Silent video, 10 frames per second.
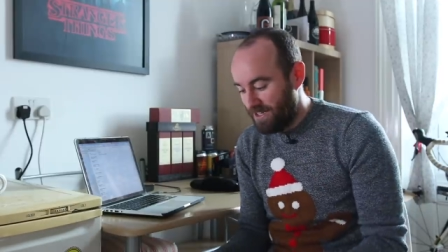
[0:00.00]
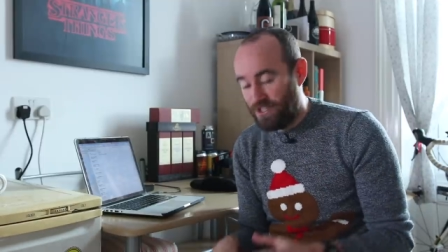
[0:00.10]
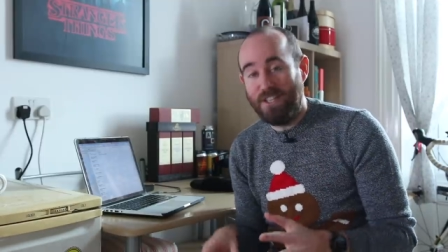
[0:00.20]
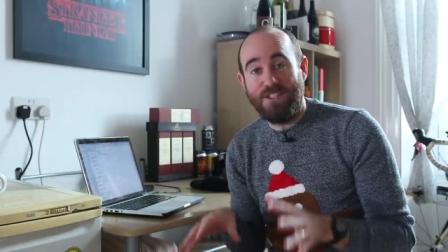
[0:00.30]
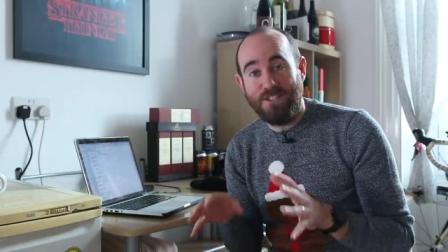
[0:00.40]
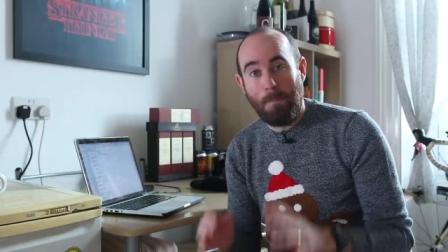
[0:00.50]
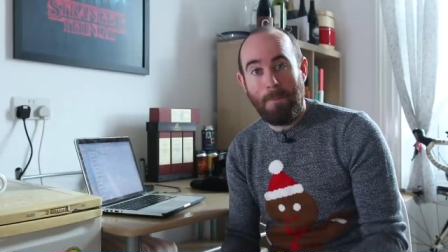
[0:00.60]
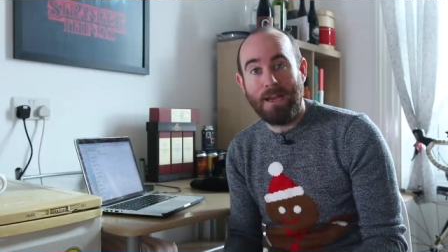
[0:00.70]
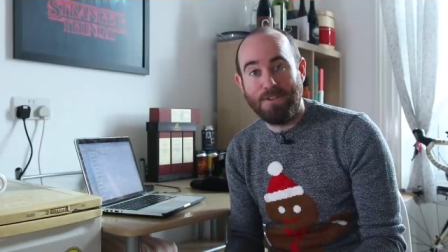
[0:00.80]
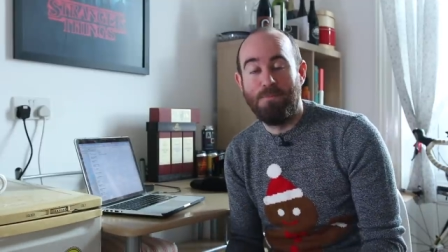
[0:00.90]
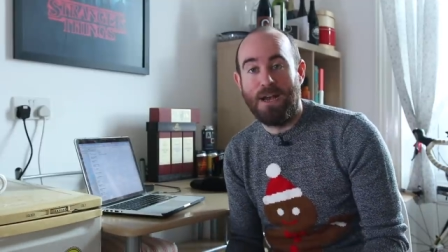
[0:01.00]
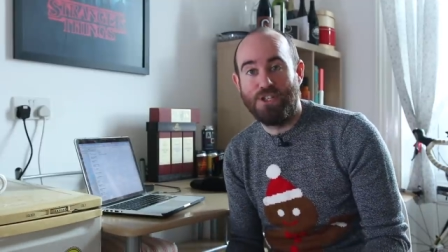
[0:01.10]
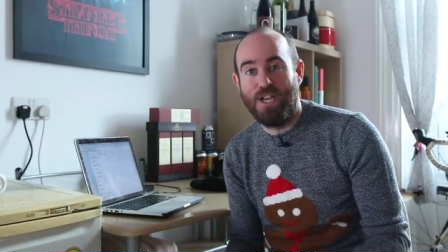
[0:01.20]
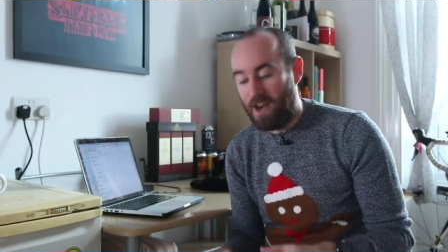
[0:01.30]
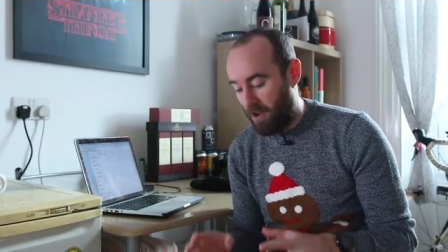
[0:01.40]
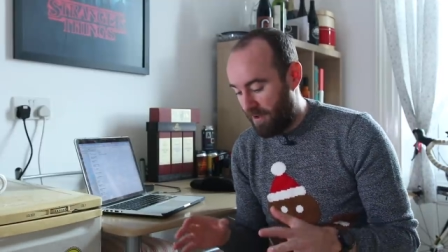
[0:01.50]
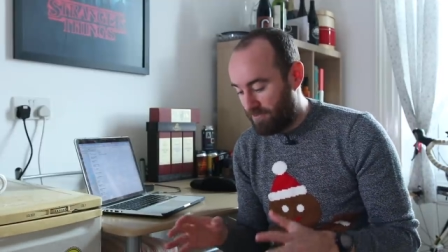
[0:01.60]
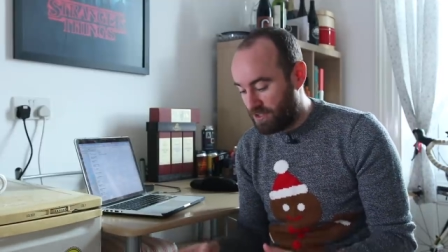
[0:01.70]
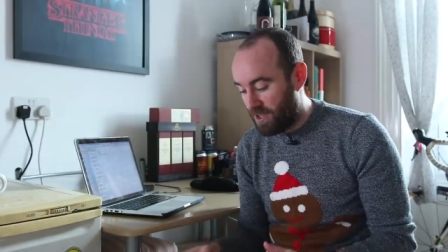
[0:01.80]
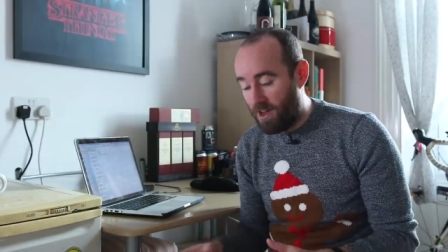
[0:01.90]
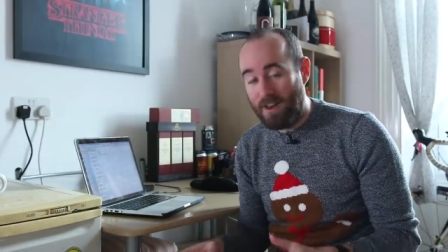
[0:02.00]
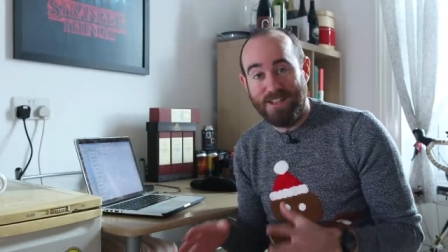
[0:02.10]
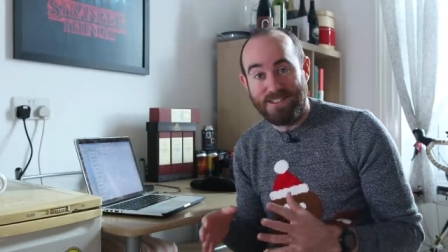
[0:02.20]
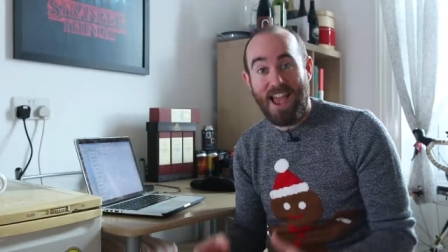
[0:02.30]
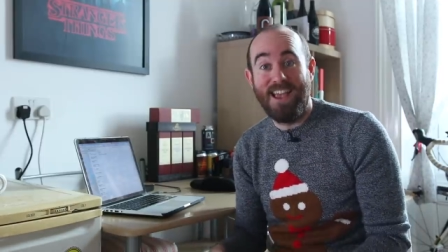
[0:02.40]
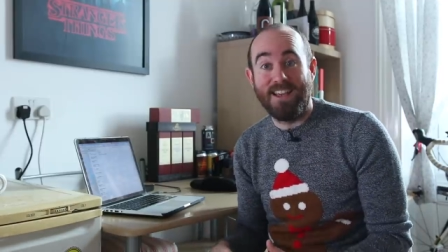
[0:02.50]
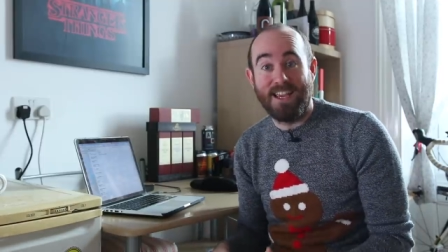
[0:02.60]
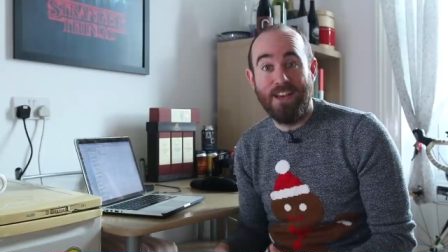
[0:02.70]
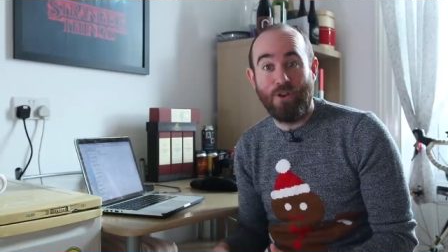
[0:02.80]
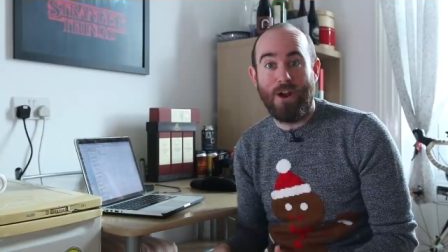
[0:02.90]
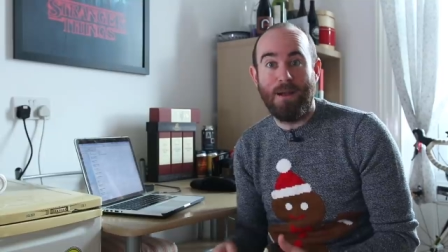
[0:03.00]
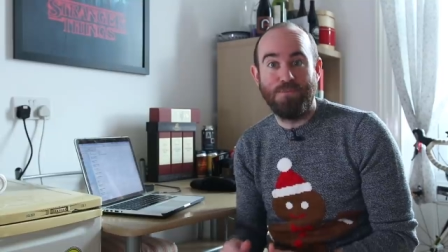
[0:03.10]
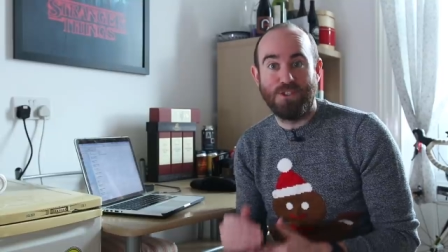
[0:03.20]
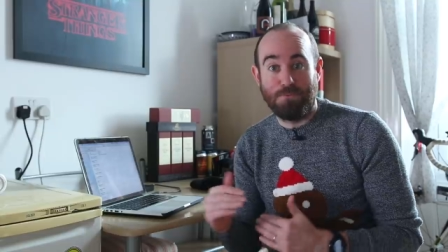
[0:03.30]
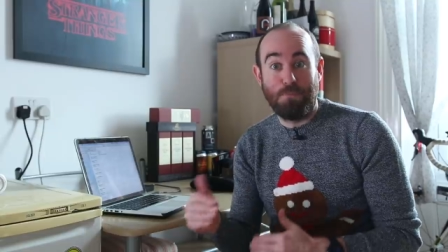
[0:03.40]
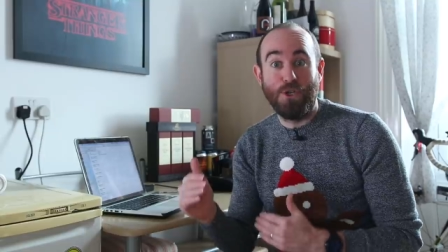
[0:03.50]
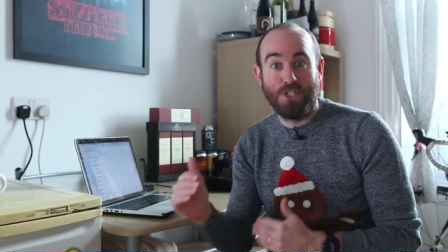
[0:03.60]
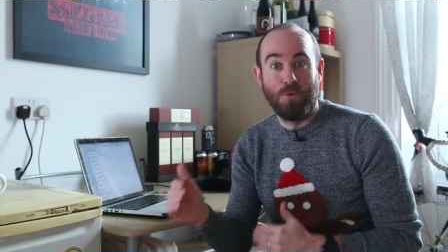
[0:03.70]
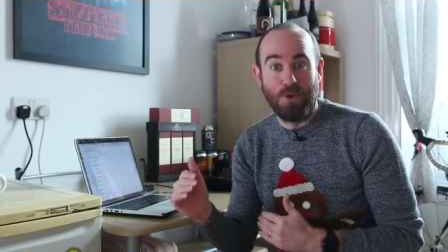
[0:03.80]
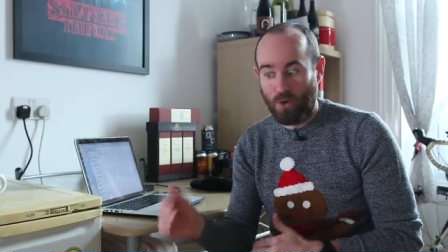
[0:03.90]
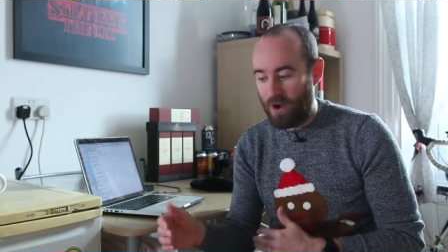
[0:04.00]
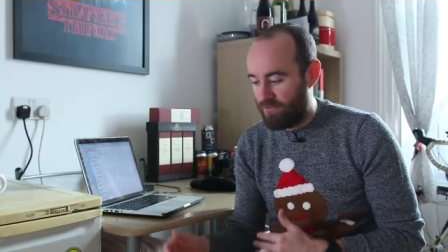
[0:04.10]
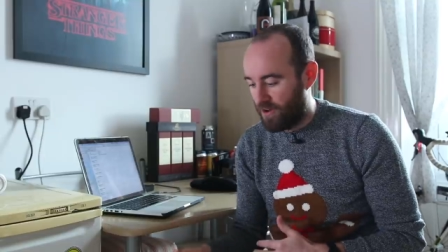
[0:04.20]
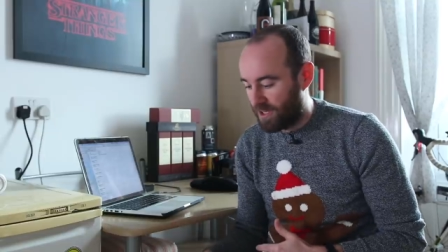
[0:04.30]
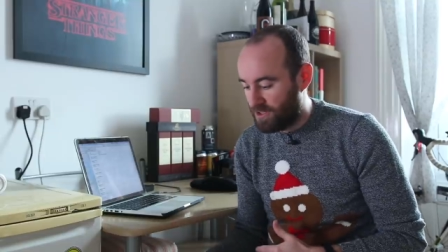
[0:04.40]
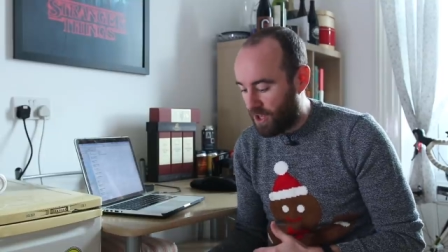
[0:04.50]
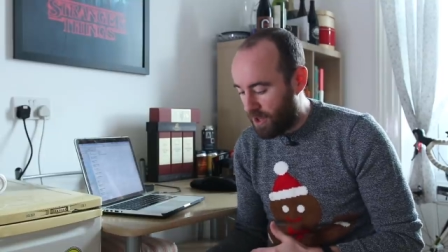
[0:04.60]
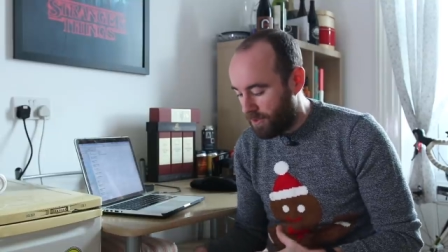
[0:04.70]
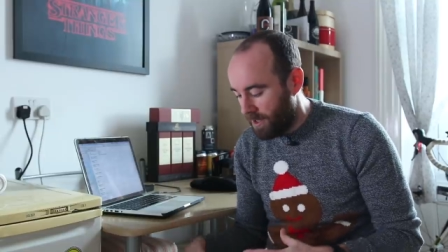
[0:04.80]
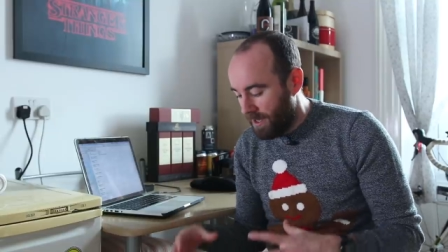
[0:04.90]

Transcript: So this is the biggest mash in I've ever done. It's eight kilograms. It's pushing what the grandfather can do.